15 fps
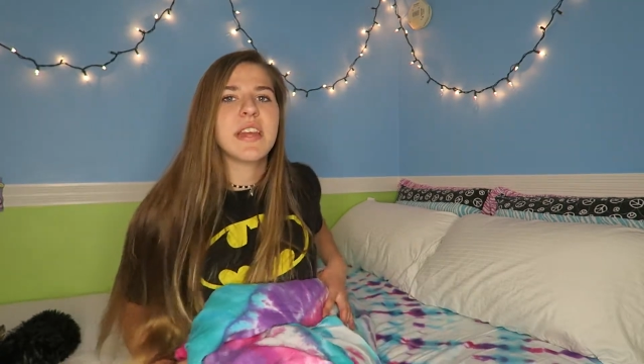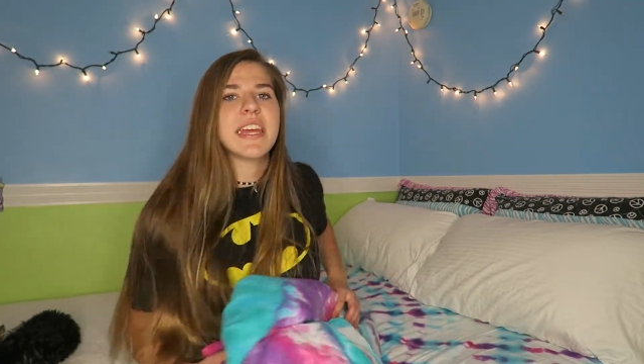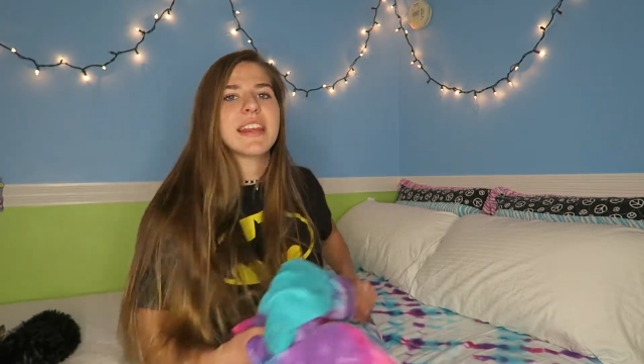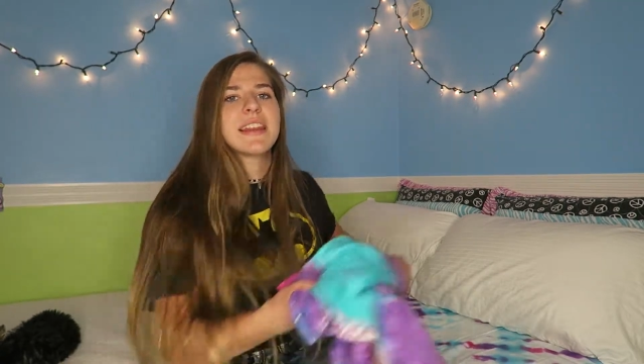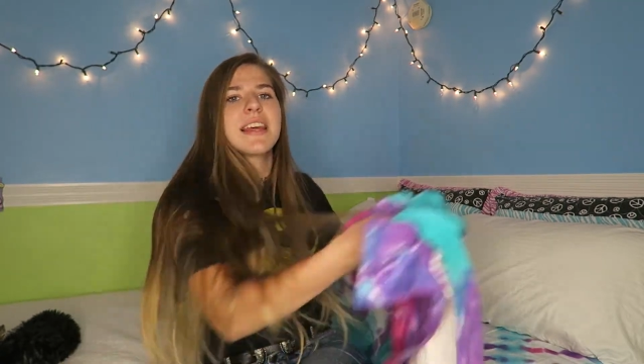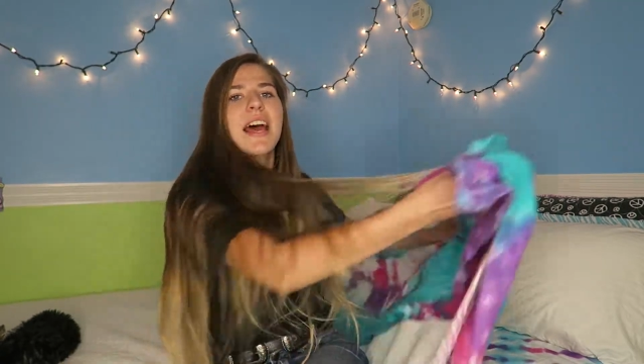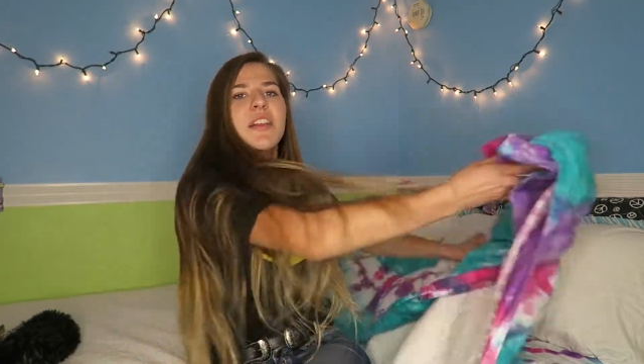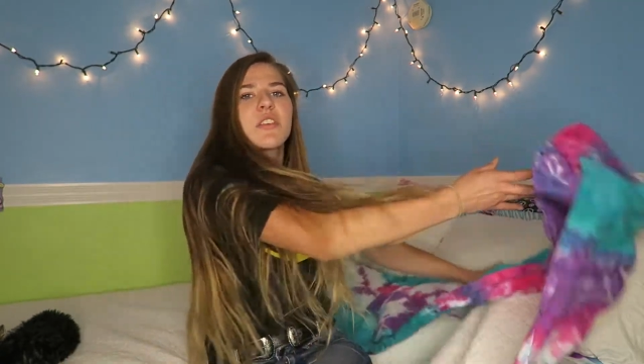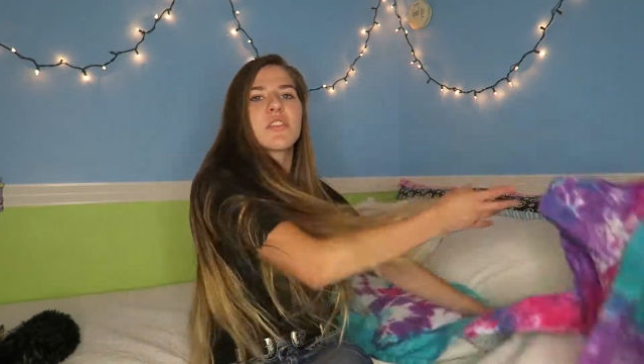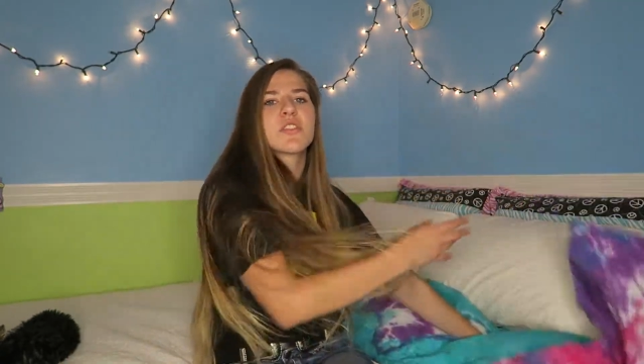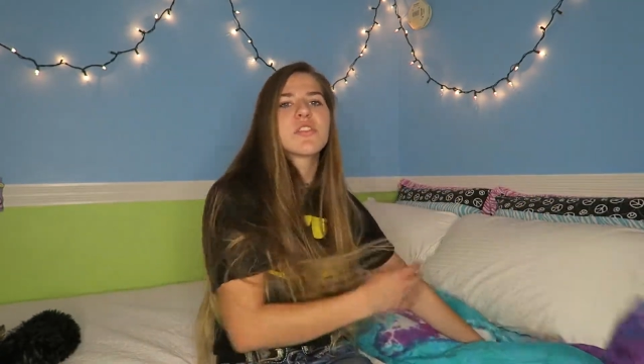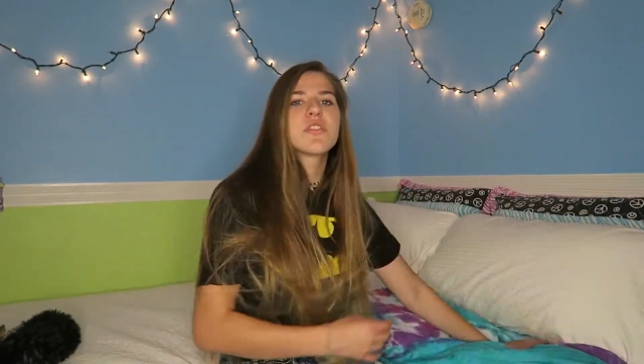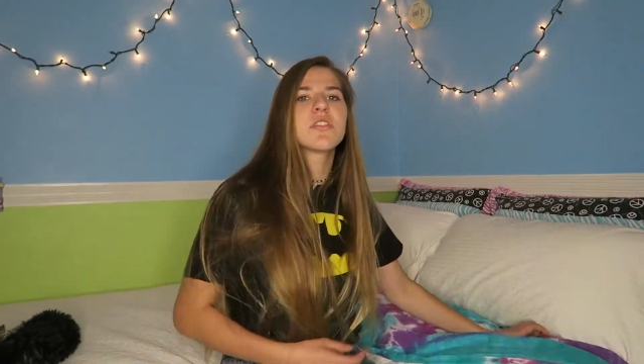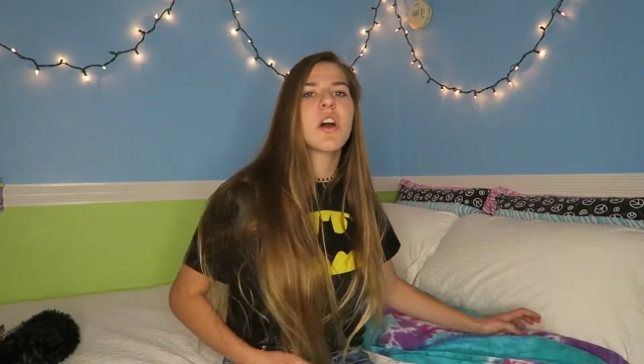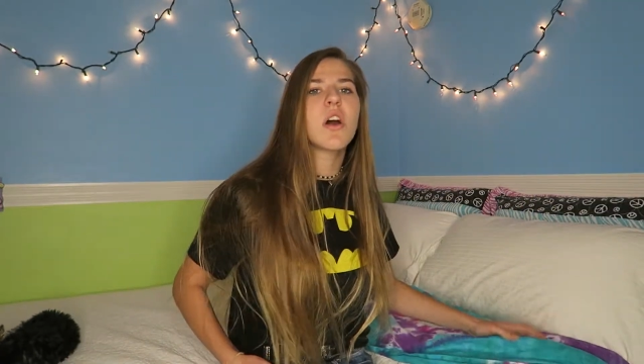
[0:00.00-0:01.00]
Like, that
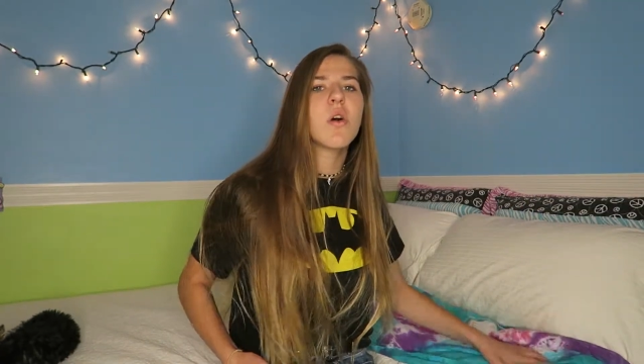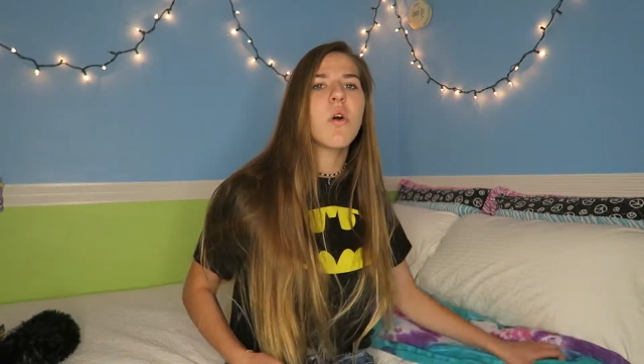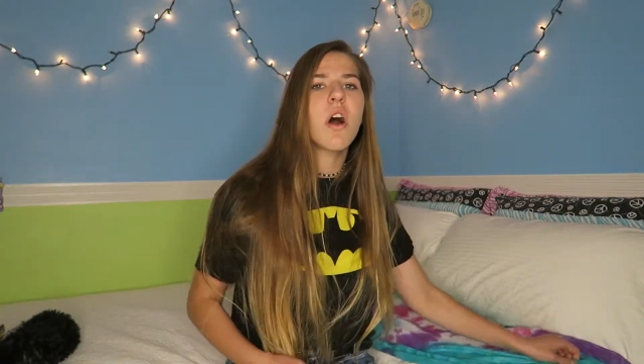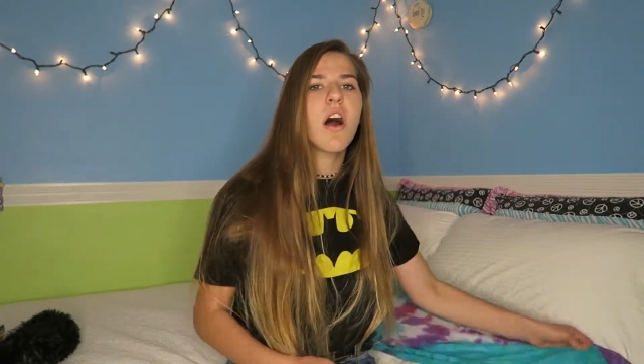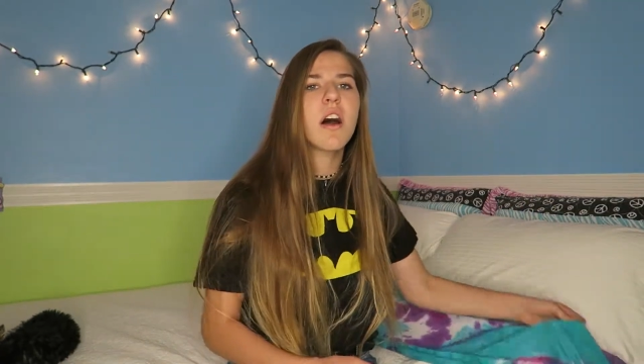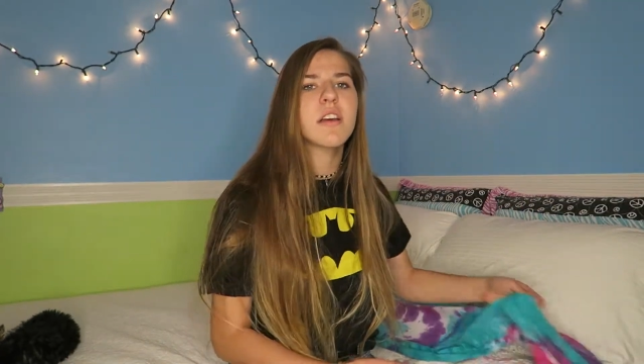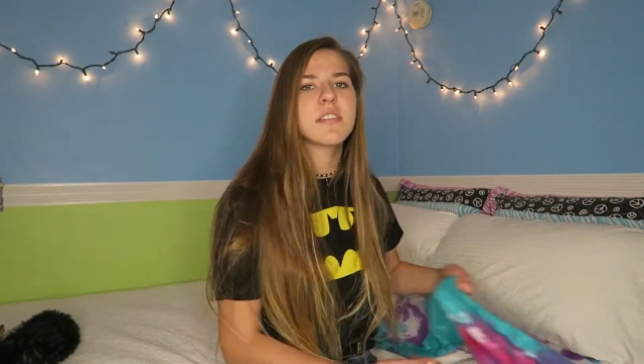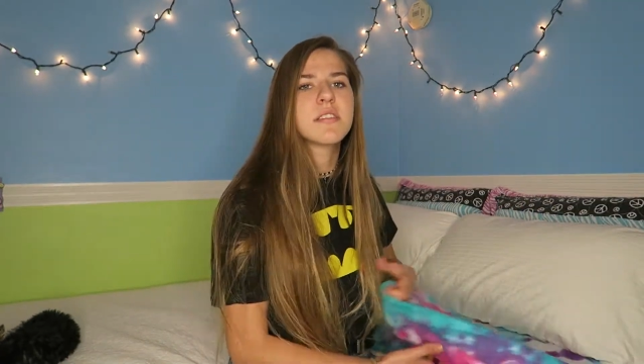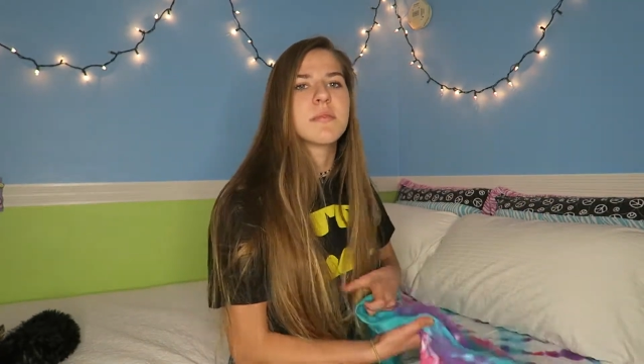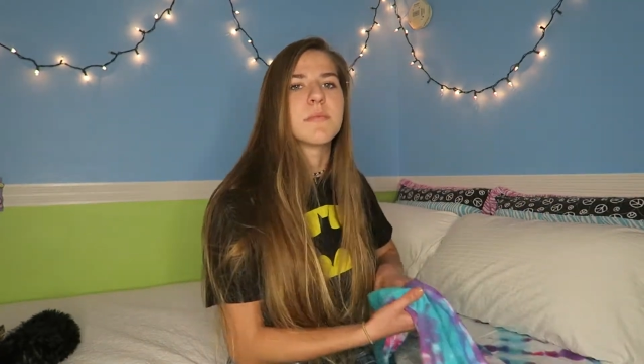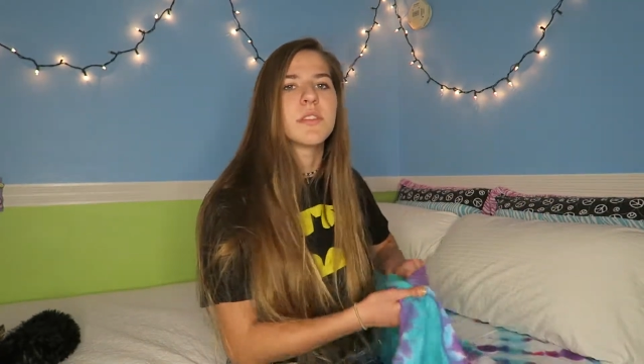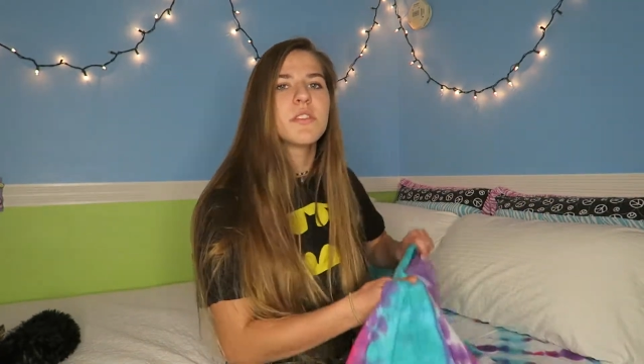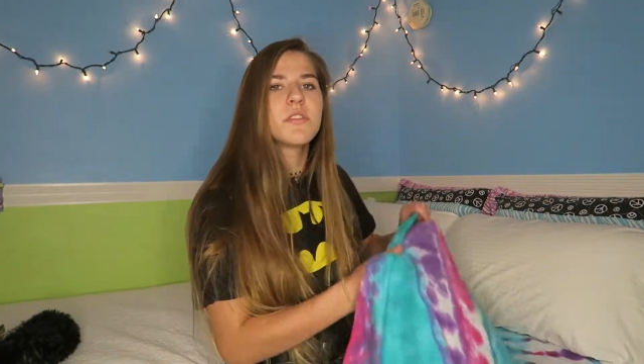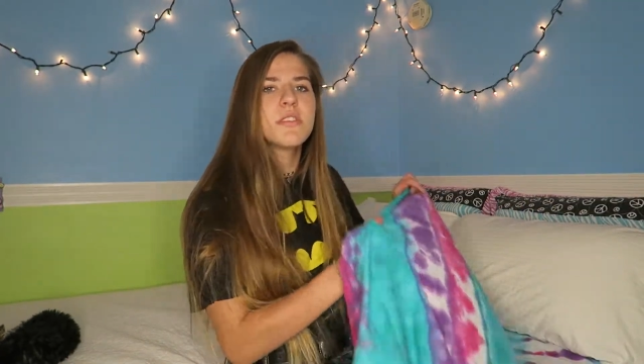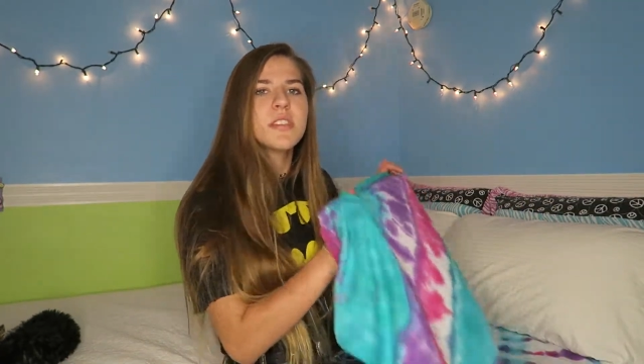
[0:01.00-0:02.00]
looks so awesome.
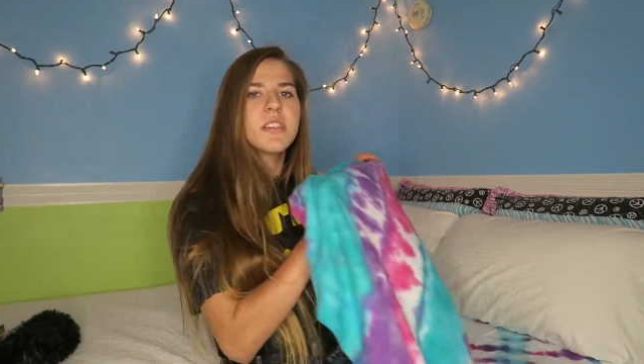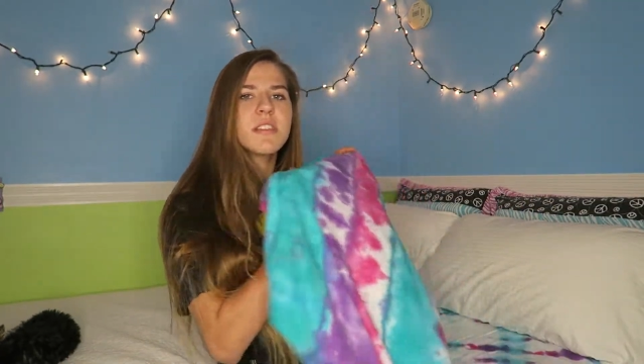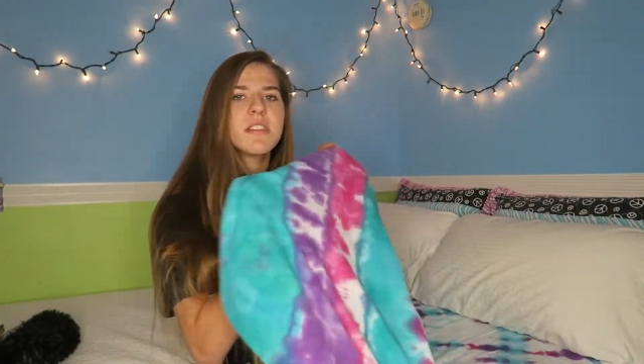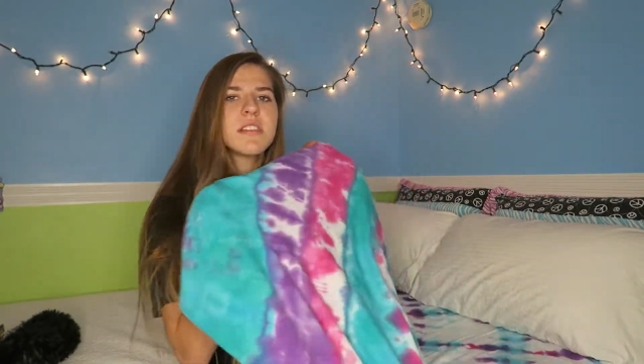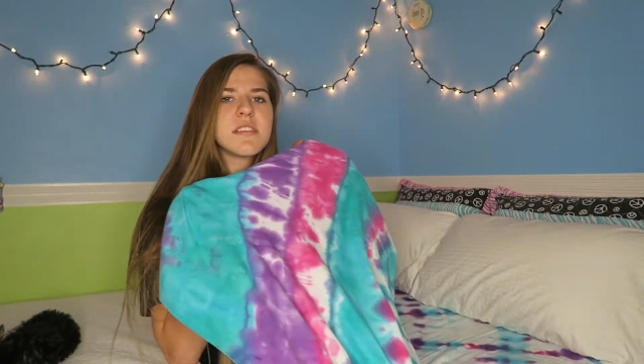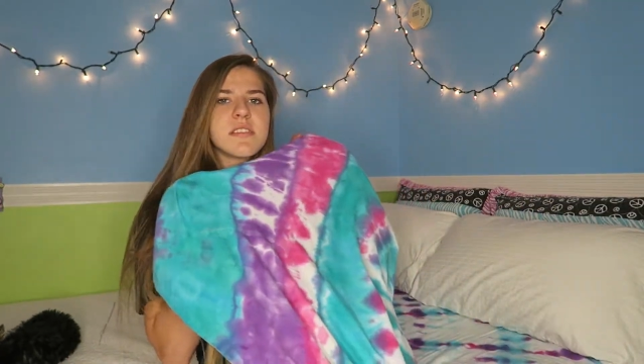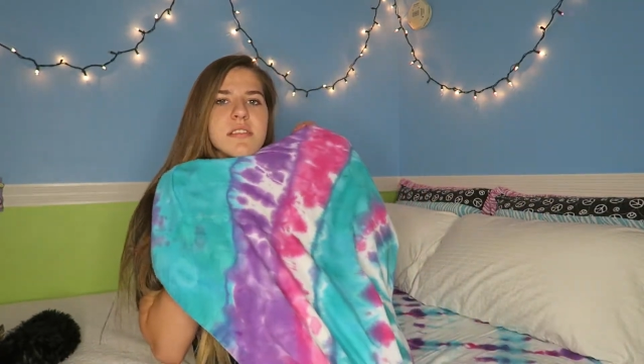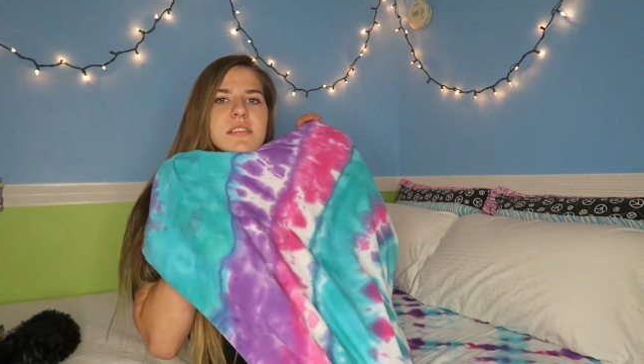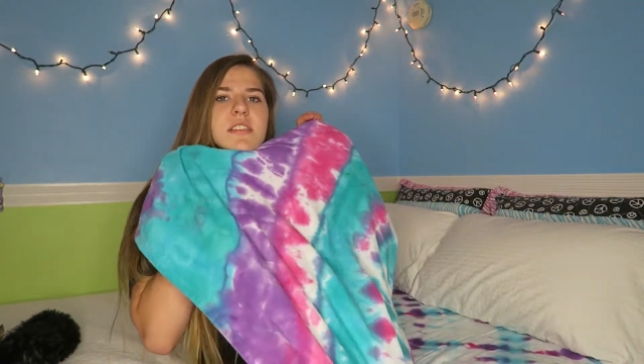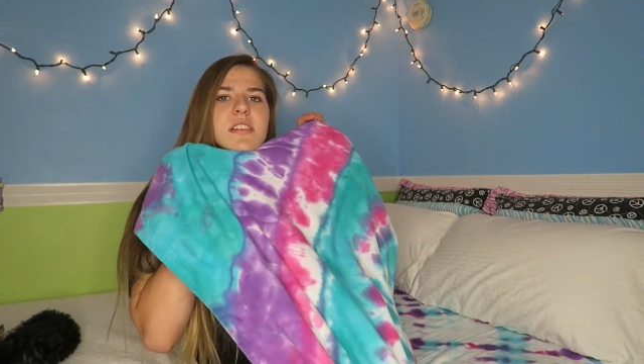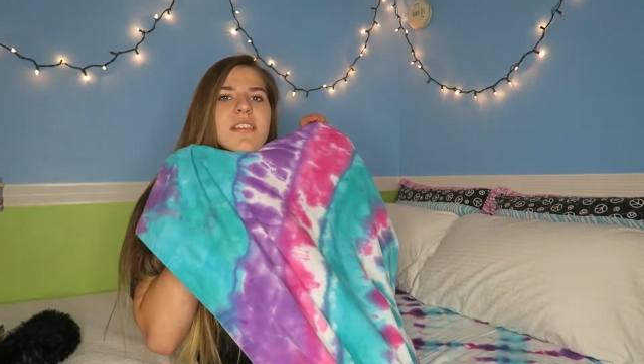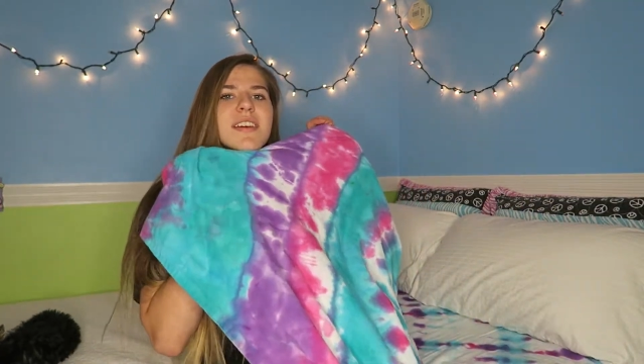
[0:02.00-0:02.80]
Do you see this?